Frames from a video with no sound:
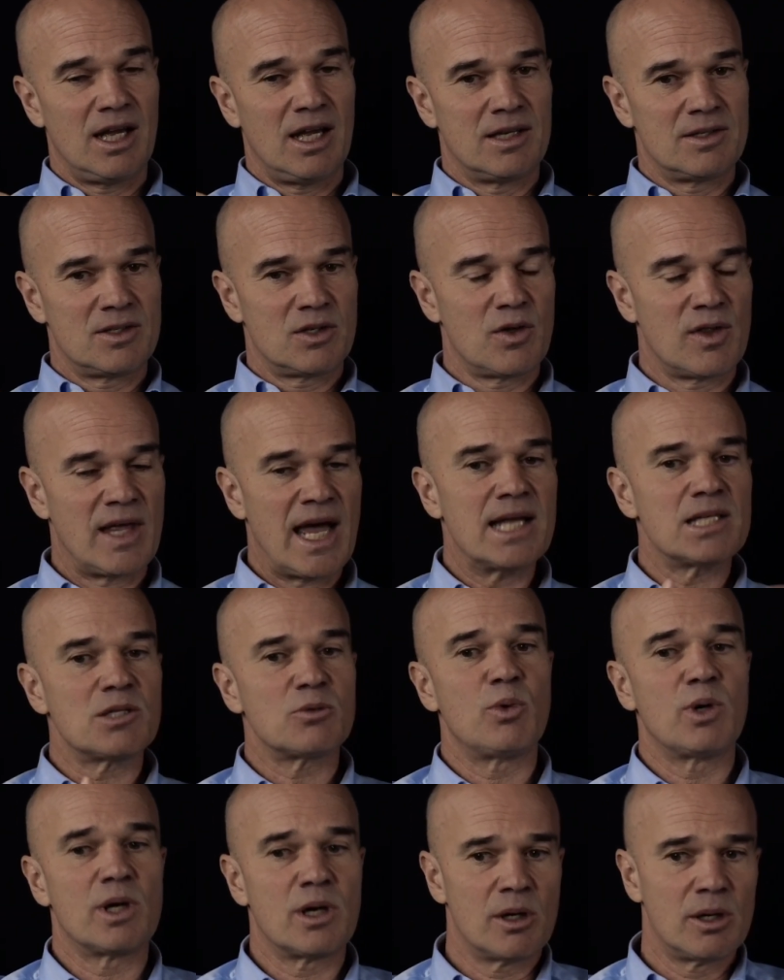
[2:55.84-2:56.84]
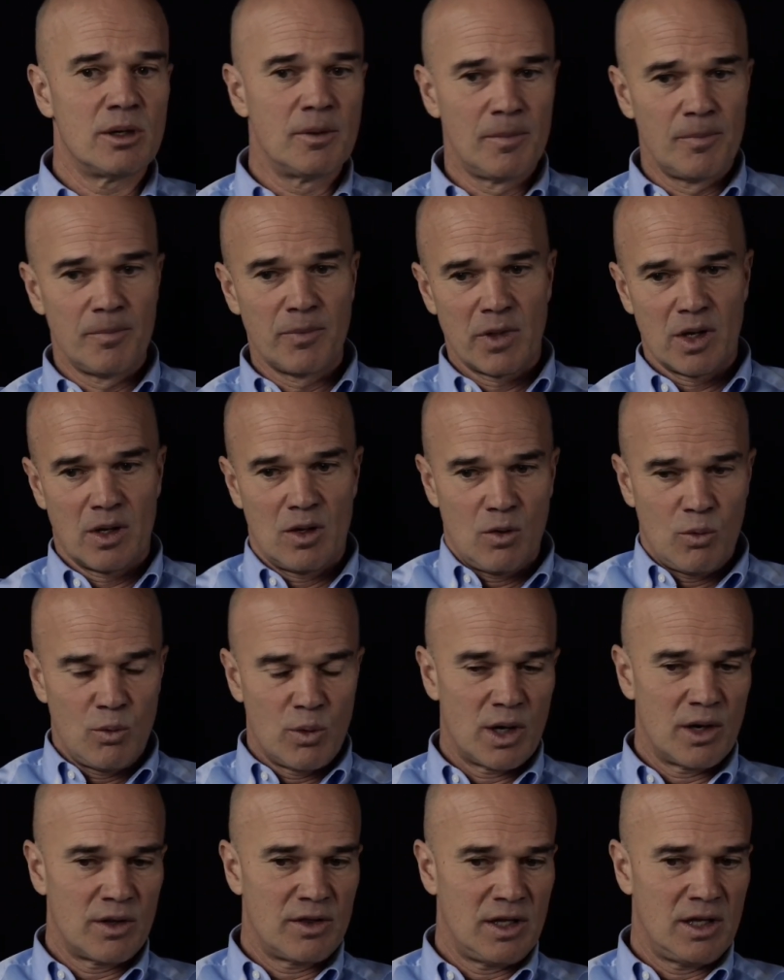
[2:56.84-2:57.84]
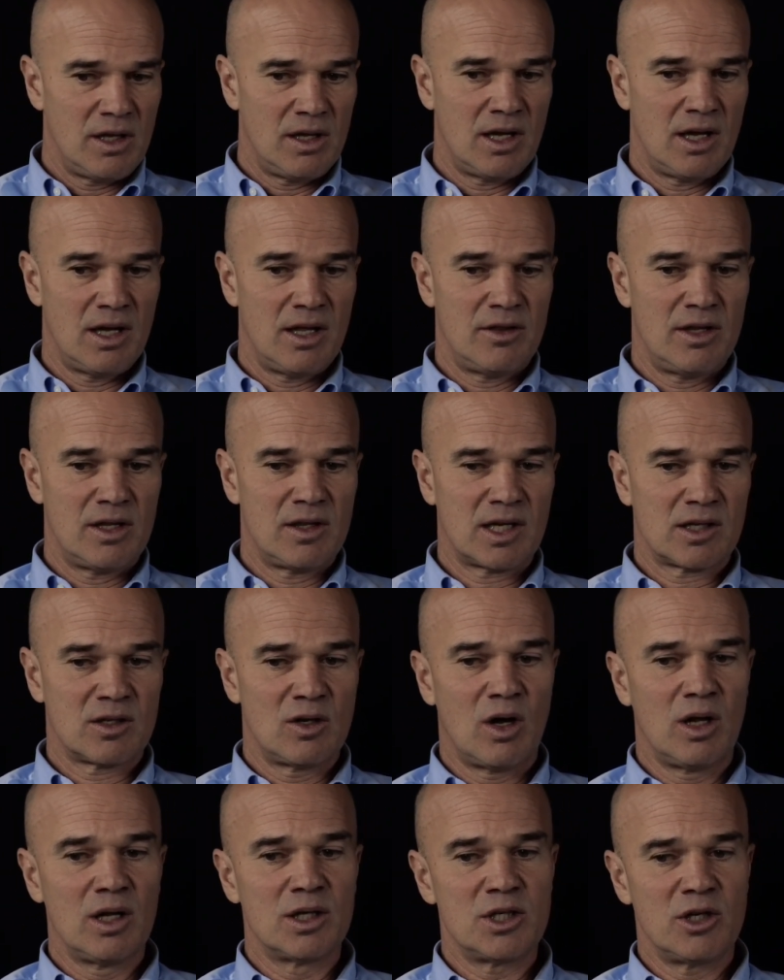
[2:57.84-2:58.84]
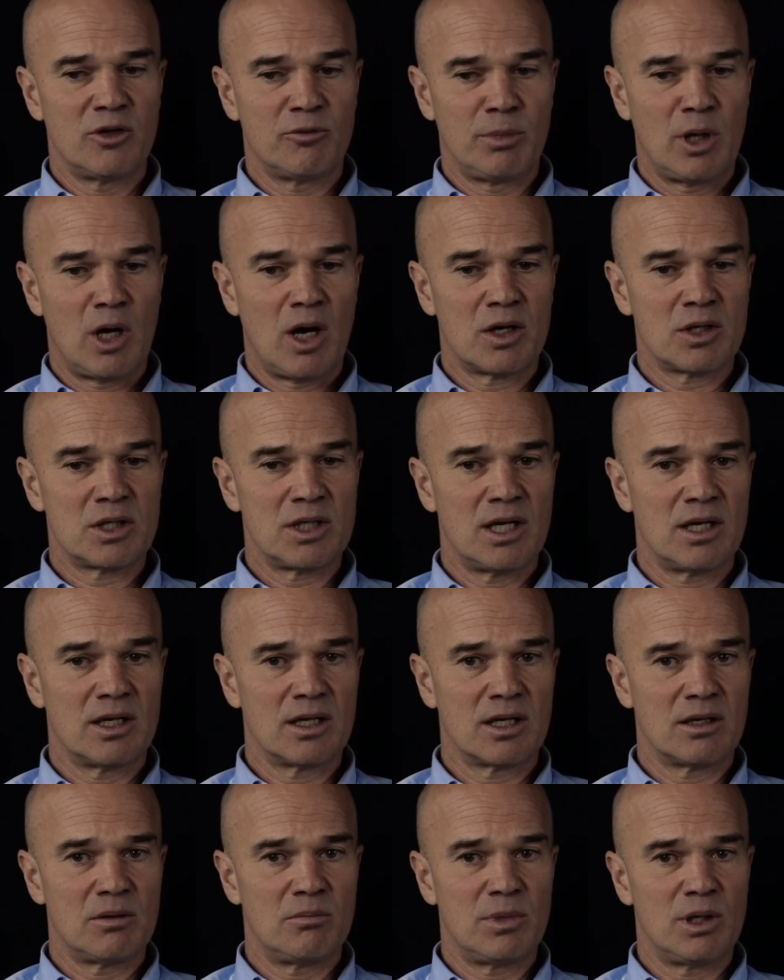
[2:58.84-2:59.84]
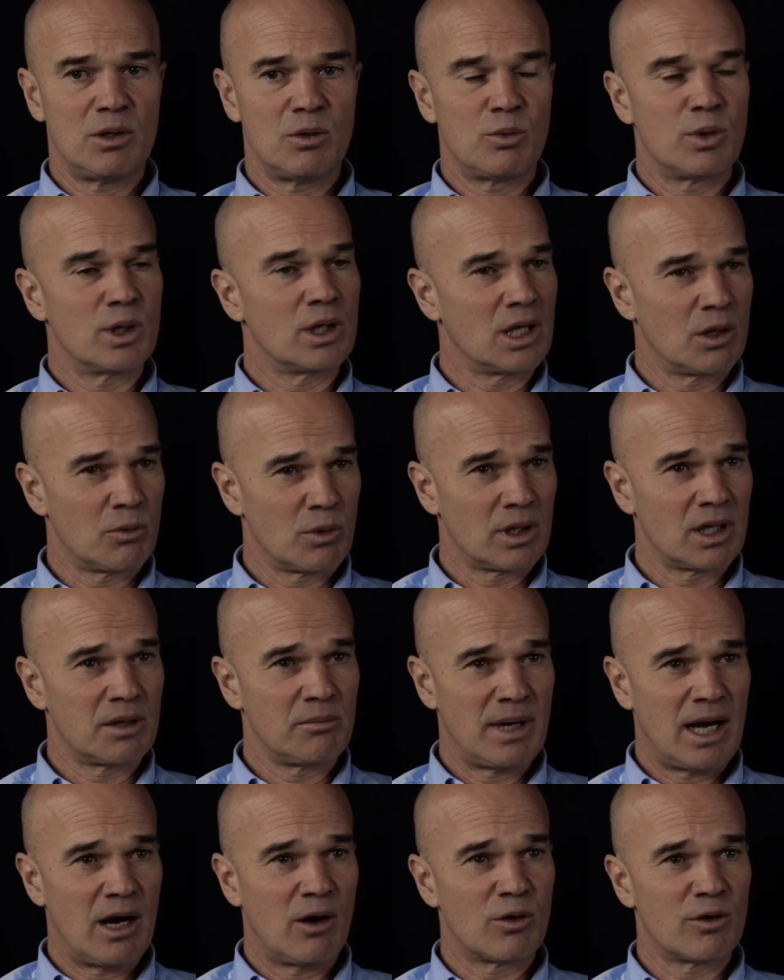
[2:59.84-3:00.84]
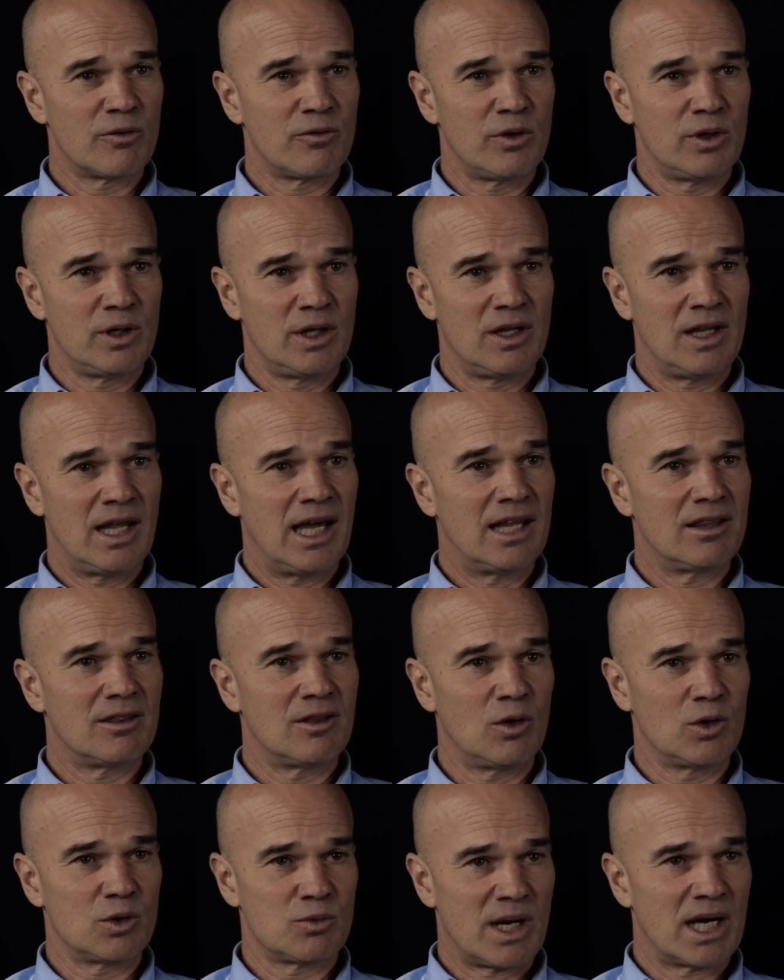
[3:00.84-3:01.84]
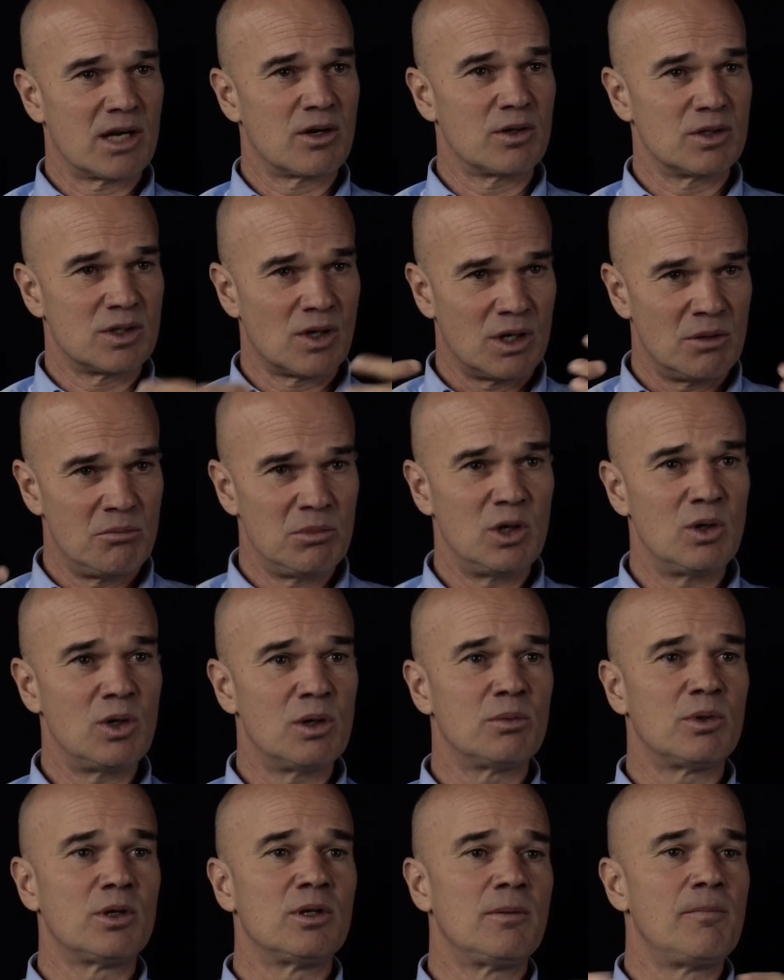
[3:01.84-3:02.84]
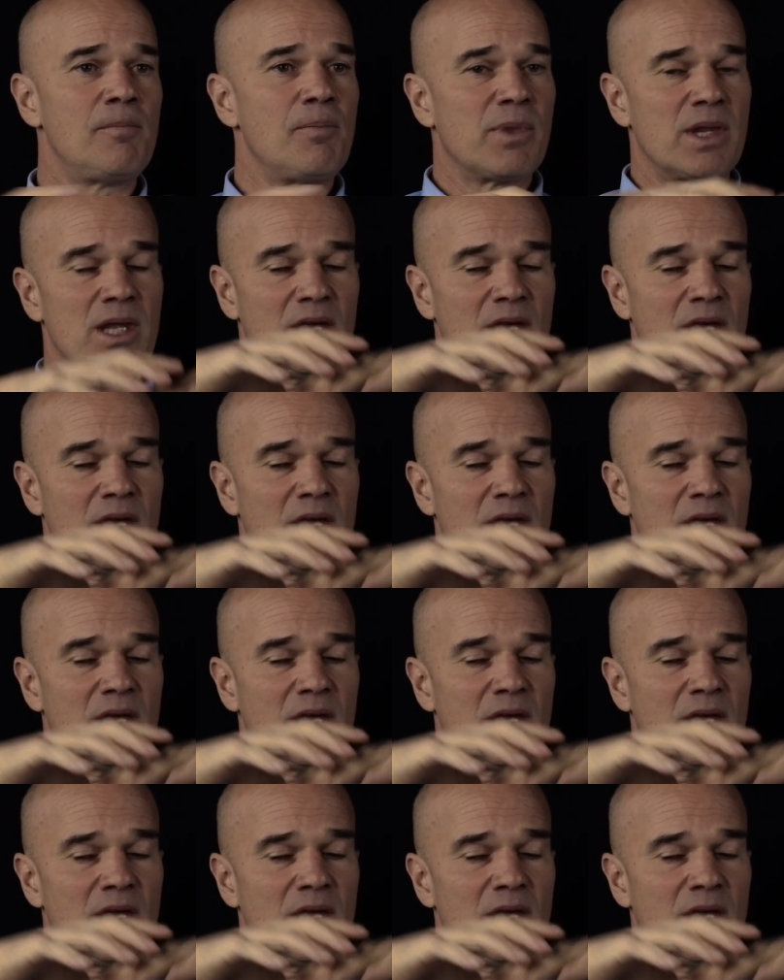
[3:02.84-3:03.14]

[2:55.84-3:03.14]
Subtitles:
And so that's where the technology of blockchain can be really, really powerful, in that those records are immutable.